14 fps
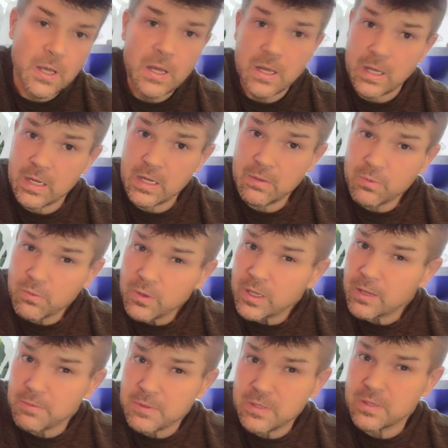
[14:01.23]
and even really up
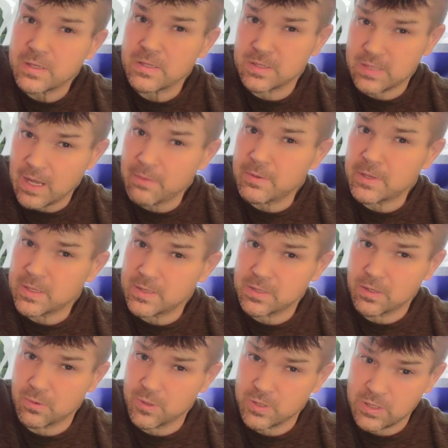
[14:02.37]
until the 70s there
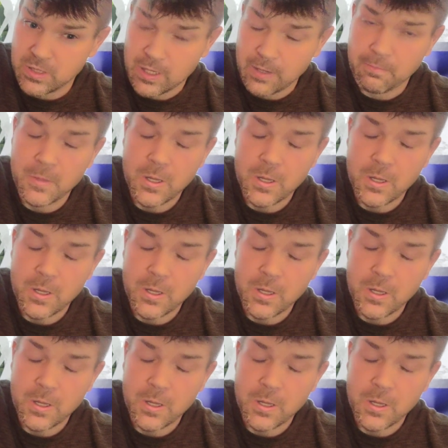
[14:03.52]
were some